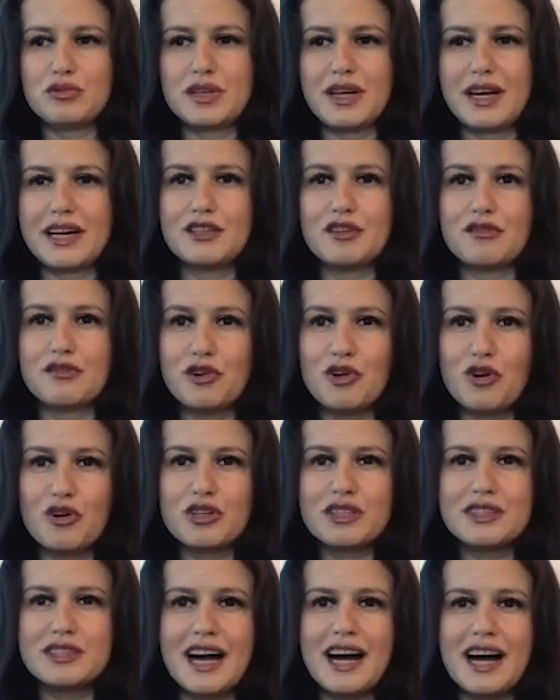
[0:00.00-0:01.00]
kind of
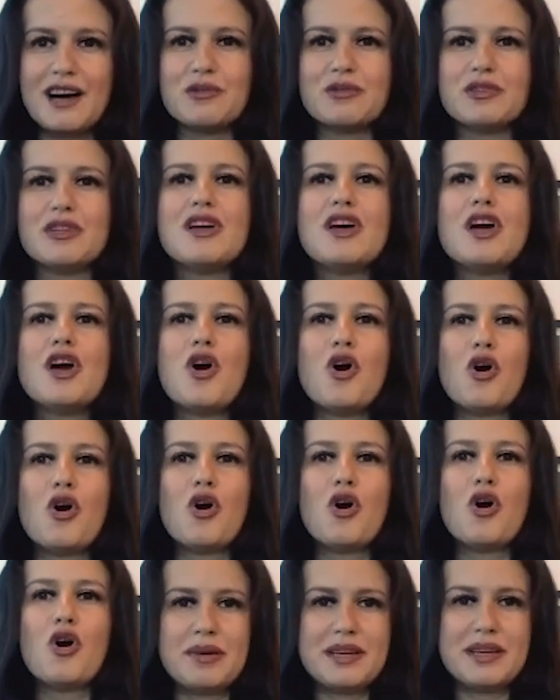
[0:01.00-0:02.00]
lock down all
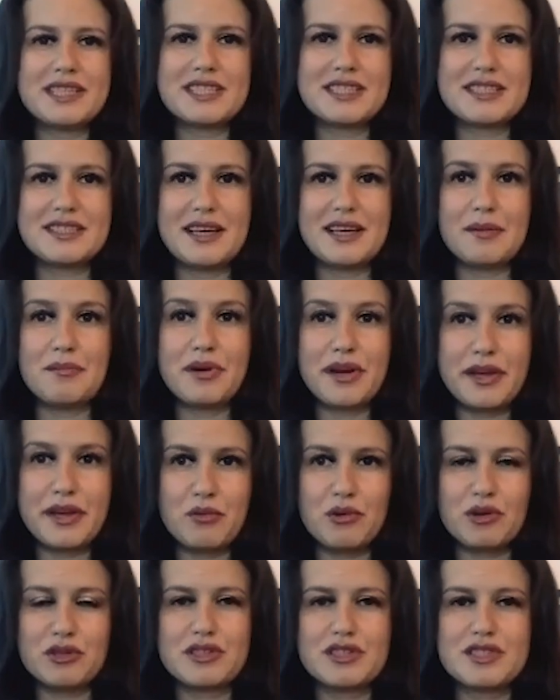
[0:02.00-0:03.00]
the best
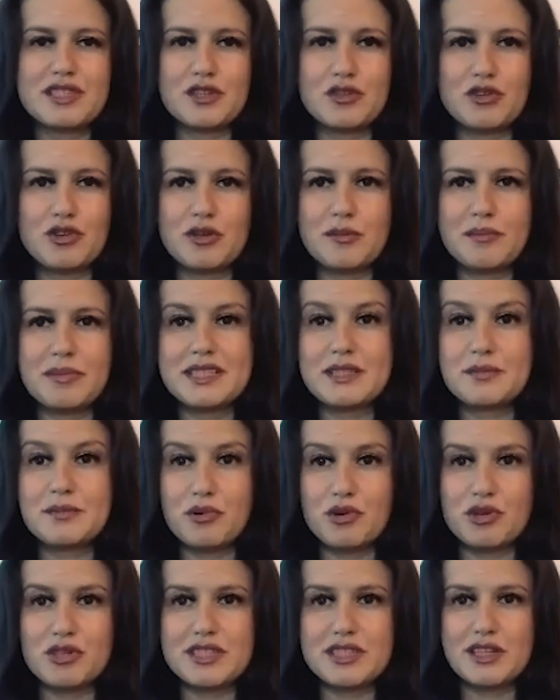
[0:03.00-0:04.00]
breakwaters and all the best
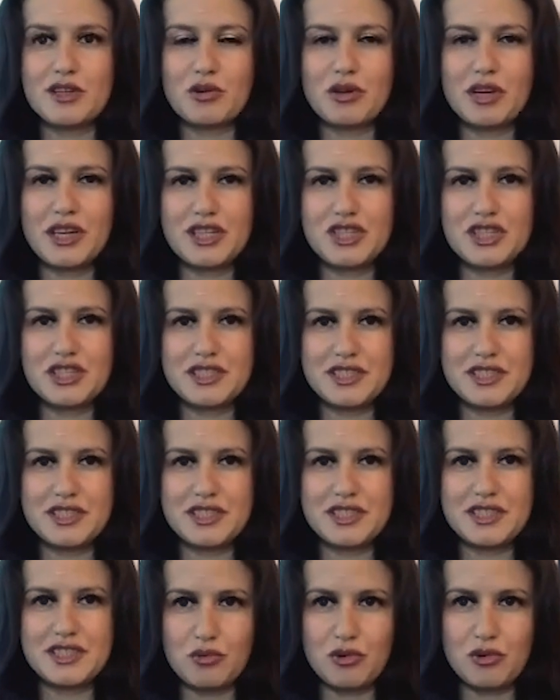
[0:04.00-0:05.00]
ports and locations in
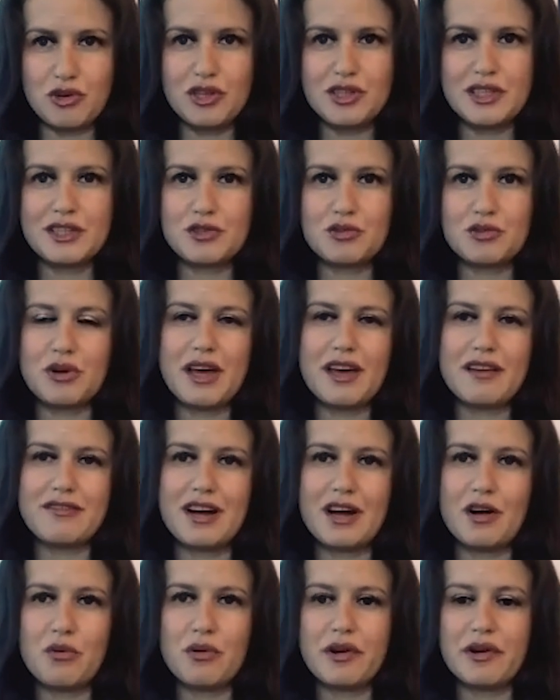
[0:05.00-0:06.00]
the world, and to have
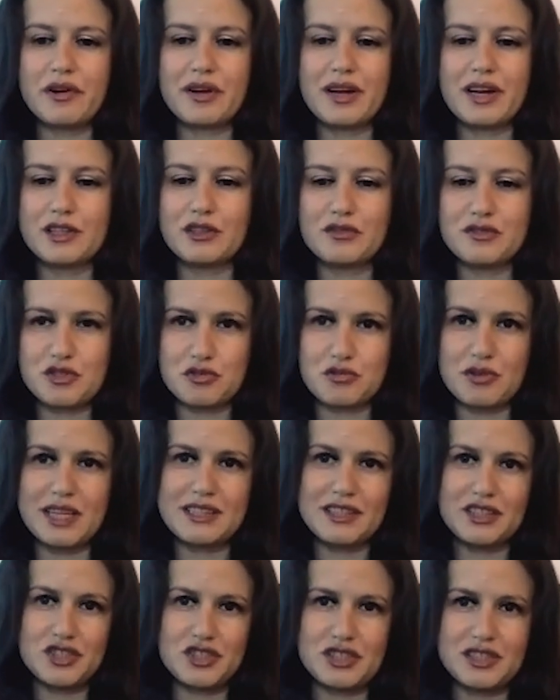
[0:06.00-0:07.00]
our kind of
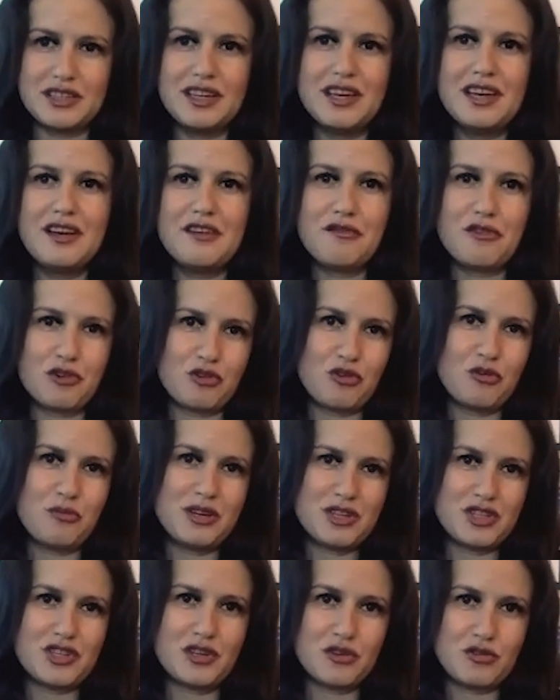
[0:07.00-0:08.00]
strategy for
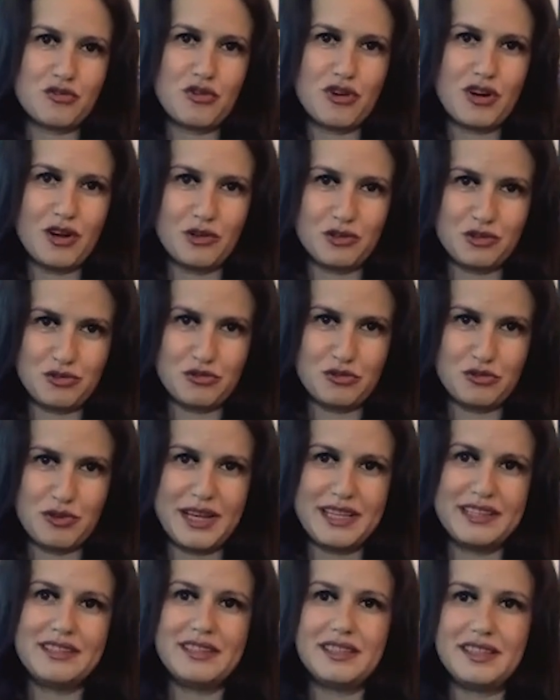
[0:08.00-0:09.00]
commercial rollout
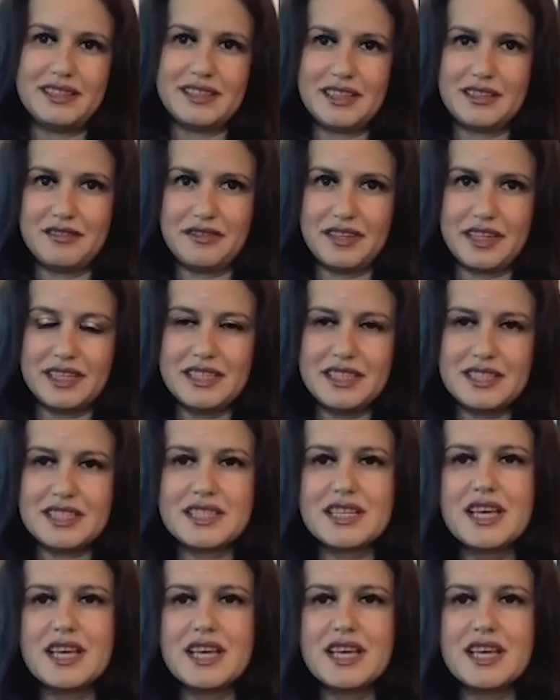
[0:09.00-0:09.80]
ready in advance.